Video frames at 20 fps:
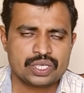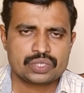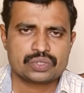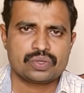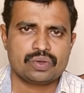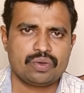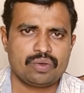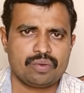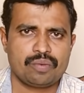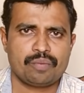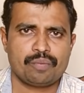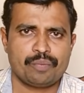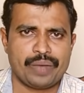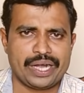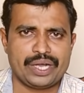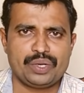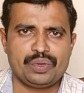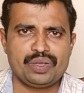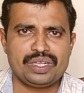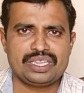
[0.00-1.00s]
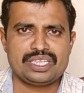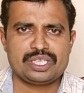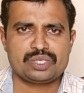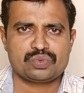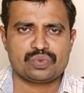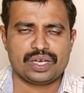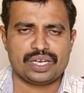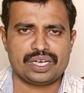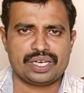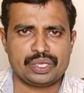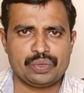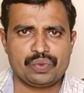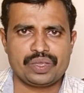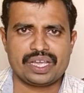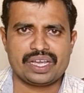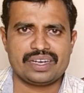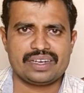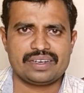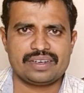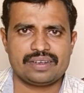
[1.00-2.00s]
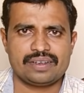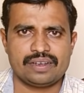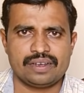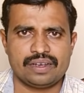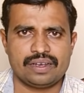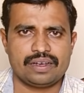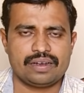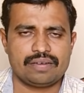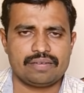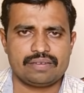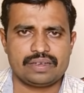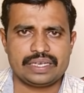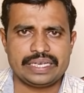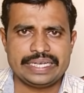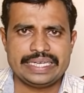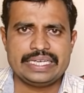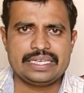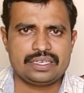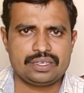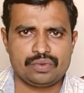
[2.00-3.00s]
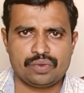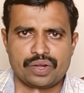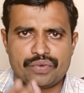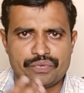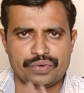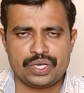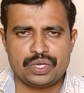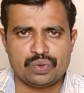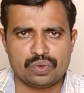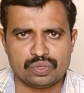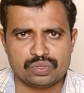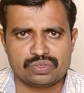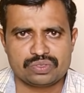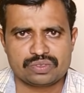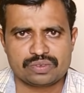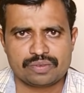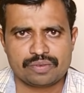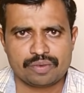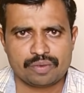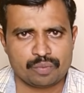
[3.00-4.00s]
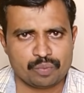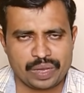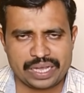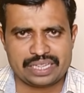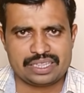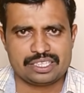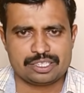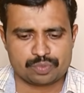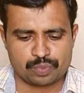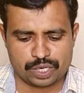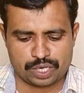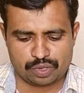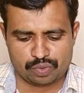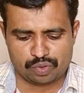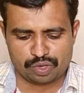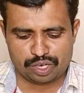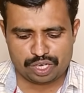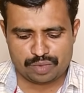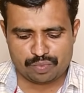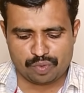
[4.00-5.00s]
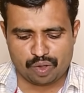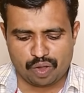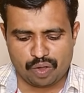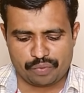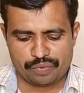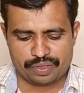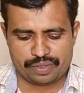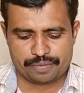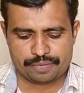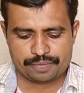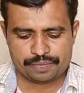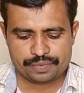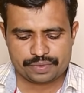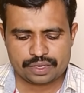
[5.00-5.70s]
So by doing this one, you can edit your videos by this particularly Movavi.